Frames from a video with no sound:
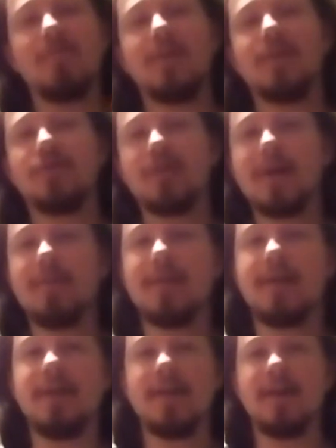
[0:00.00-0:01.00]
I'm going to be
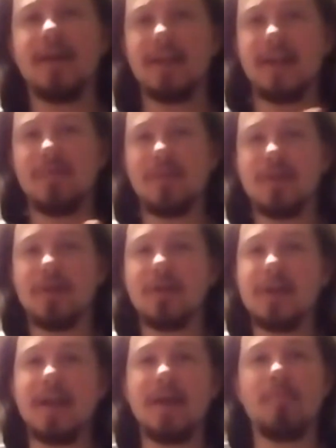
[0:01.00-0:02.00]
streaming
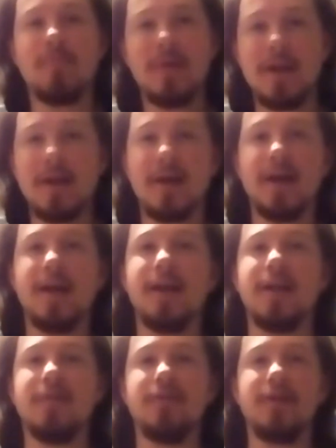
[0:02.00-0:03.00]
11.30,
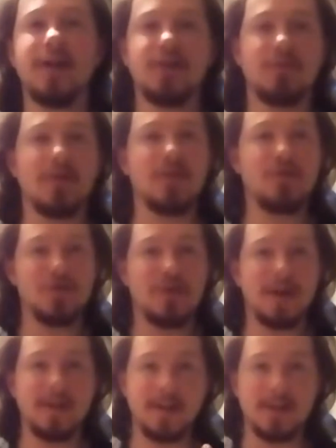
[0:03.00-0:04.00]
midnight, if you guys want to
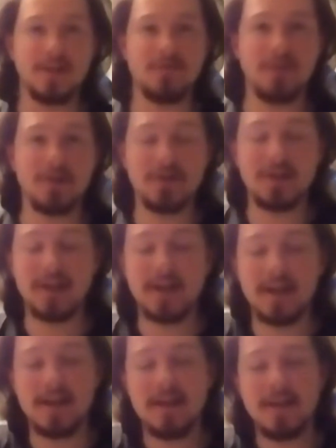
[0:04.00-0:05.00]
join. That's the first
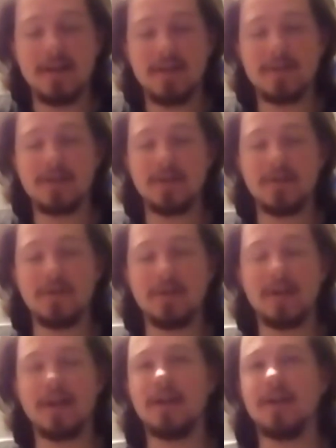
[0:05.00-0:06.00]
thing. So
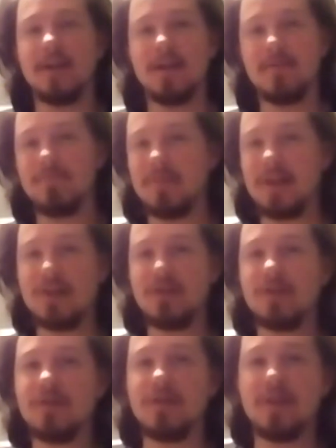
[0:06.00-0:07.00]
uh, make
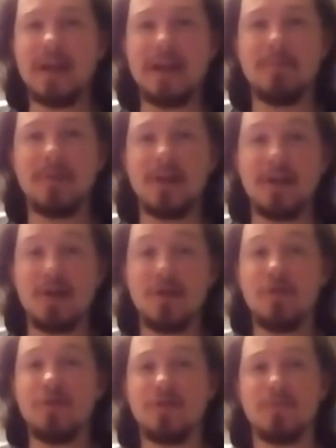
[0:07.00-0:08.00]
sure anybody
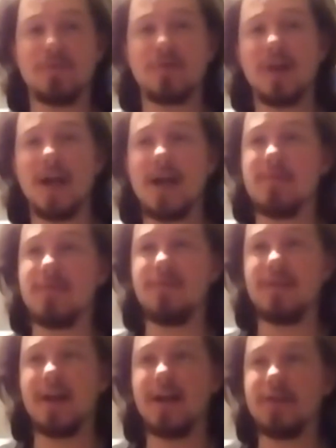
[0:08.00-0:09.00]
new, subscribe
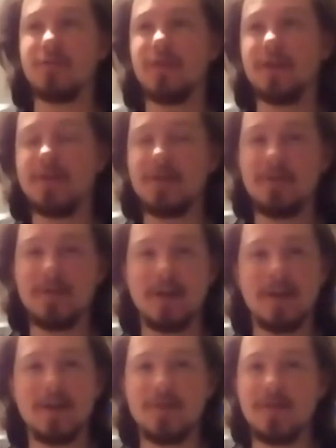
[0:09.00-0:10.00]
if you guys want to
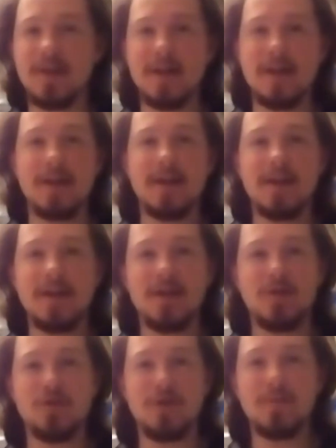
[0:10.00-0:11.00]
uh,
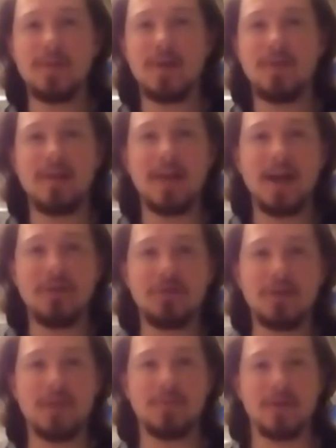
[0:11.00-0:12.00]
join me on the live
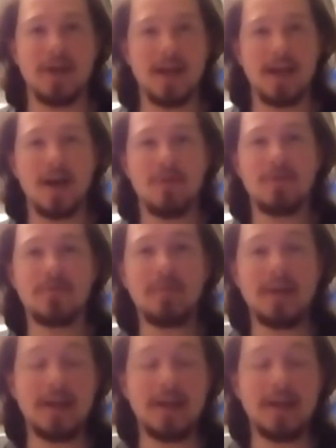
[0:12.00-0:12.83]
streams and hang out with